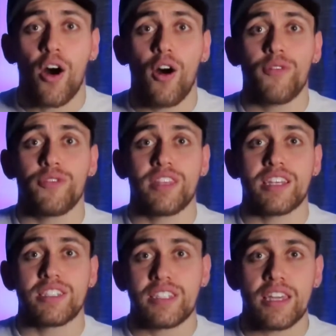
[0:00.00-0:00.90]
of their
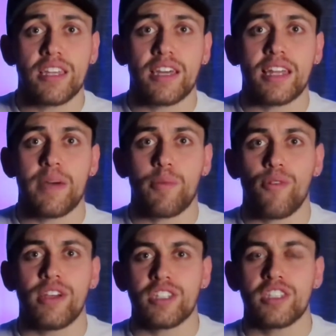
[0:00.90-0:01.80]
second
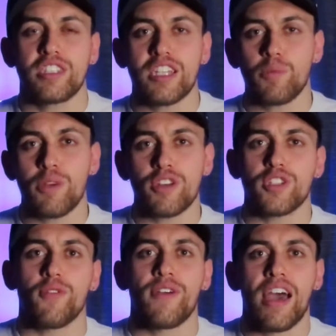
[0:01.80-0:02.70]
collaboration, just because
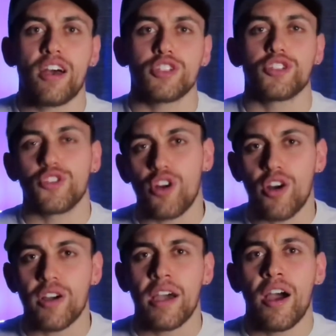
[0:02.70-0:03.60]
of how
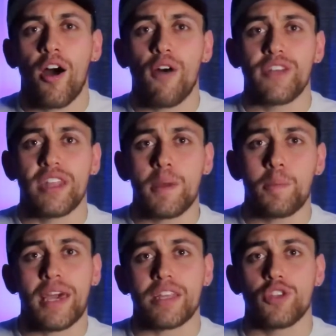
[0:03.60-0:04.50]
strong of an
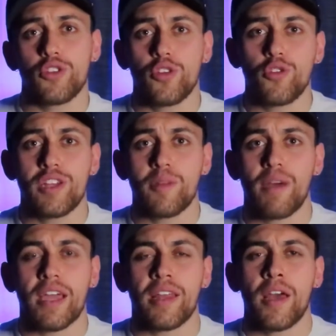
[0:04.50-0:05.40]
impact Union
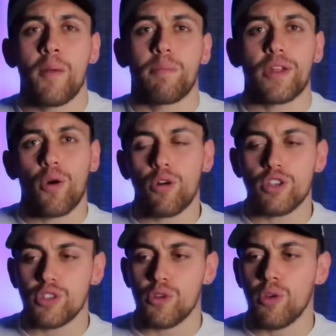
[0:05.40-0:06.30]
made, but
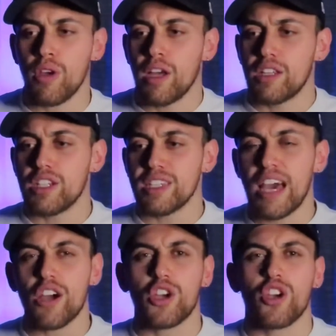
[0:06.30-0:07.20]
also just
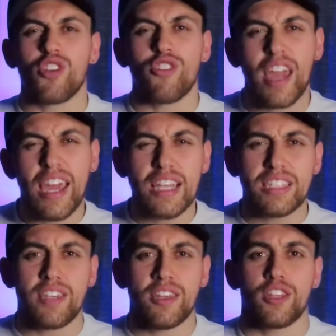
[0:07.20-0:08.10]
how
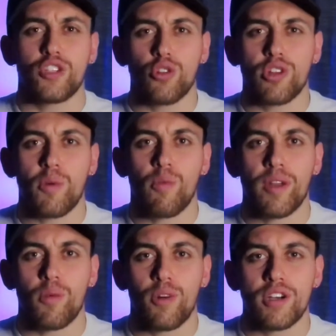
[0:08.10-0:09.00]
crazy the Jordan
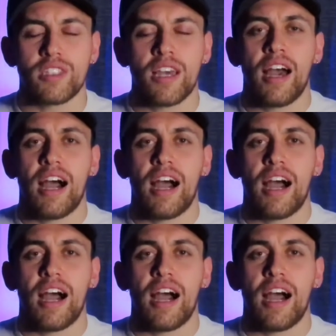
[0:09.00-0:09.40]
1 was,